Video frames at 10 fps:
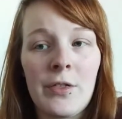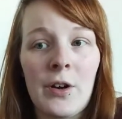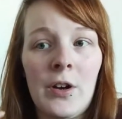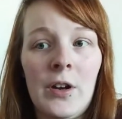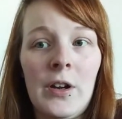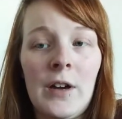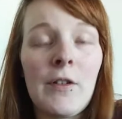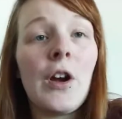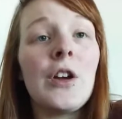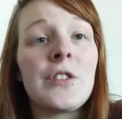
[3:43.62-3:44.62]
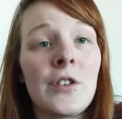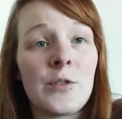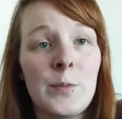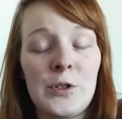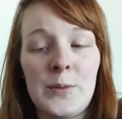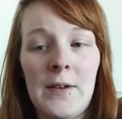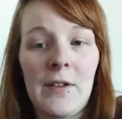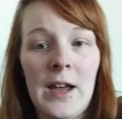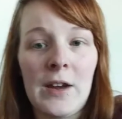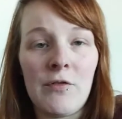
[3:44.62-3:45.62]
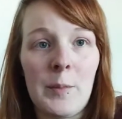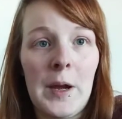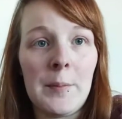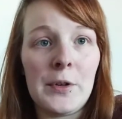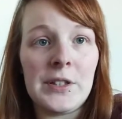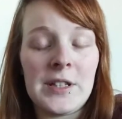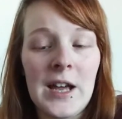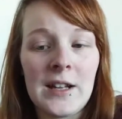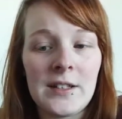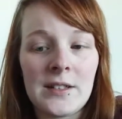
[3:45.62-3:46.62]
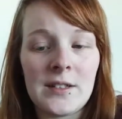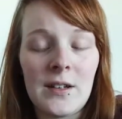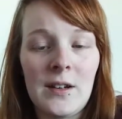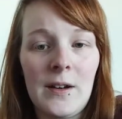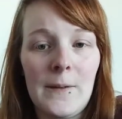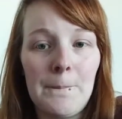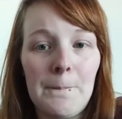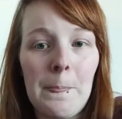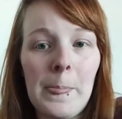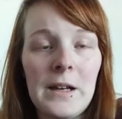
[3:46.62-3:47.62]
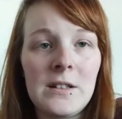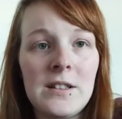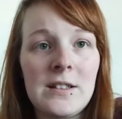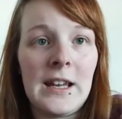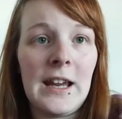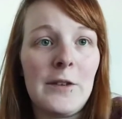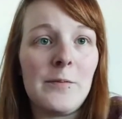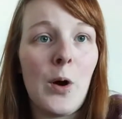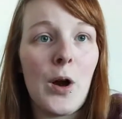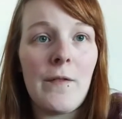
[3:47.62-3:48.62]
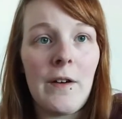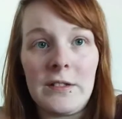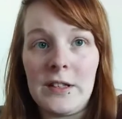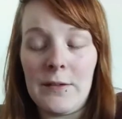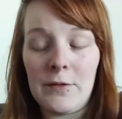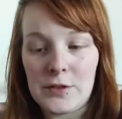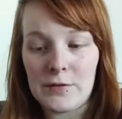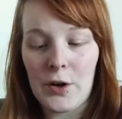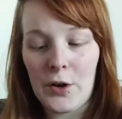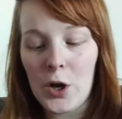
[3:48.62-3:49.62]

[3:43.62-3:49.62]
the hospital to have a repeat blood test to see if my ferritin levels are